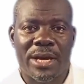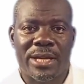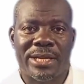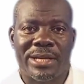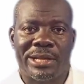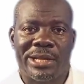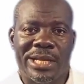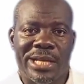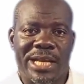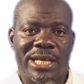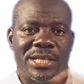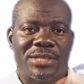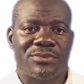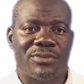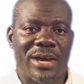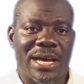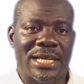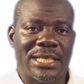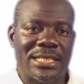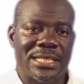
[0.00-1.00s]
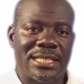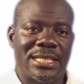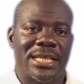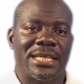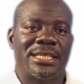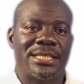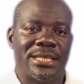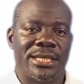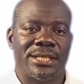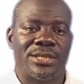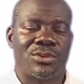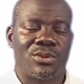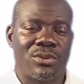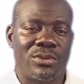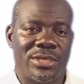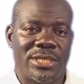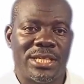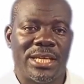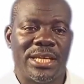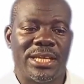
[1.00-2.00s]
in as far as sex is
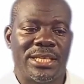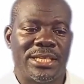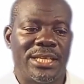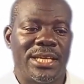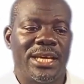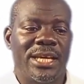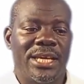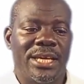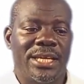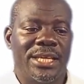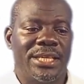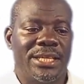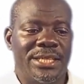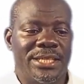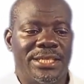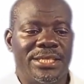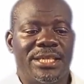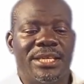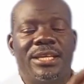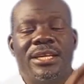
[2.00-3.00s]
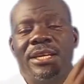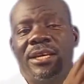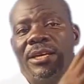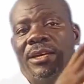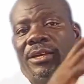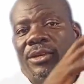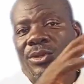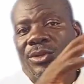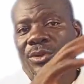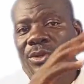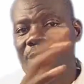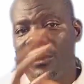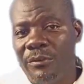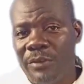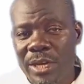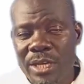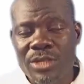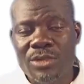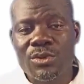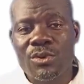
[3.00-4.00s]
concerned, is
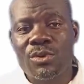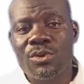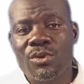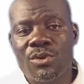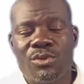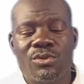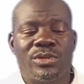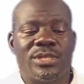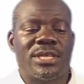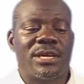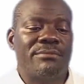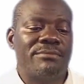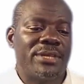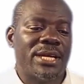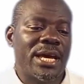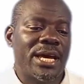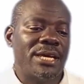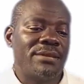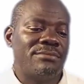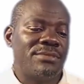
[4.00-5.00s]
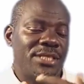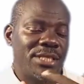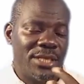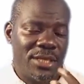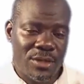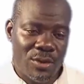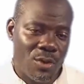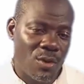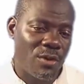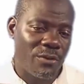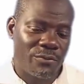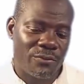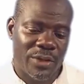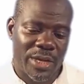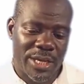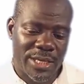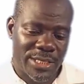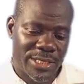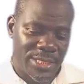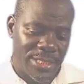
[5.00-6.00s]
universal or sometimes
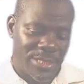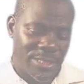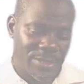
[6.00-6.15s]
obvious.